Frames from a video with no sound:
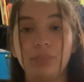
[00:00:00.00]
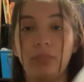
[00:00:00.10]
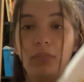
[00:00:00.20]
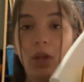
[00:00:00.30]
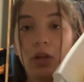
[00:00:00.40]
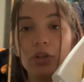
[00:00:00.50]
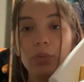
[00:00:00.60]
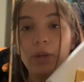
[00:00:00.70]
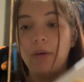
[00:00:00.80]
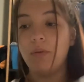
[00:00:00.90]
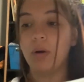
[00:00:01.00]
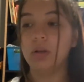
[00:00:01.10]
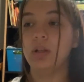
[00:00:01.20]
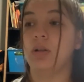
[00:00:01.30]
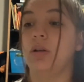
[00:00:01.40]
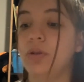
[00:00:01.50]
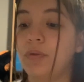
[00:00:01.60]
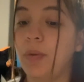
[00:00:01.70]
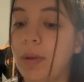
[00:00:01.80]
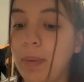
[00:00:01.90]
So we have all these clothes from the
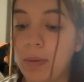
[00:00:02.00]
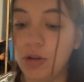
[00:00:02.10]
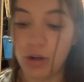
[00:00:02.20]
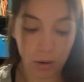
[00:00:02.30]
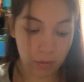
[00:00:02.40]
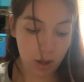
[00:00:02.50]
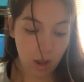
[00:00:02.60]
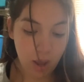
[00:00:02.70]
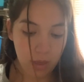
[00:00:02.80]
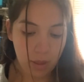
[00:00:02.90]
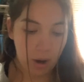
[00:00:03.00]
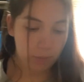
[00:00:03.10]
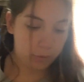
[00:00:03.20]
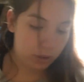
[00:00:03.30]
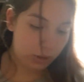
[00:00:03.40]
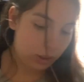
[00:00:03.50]
baby shower that I'm gonna get,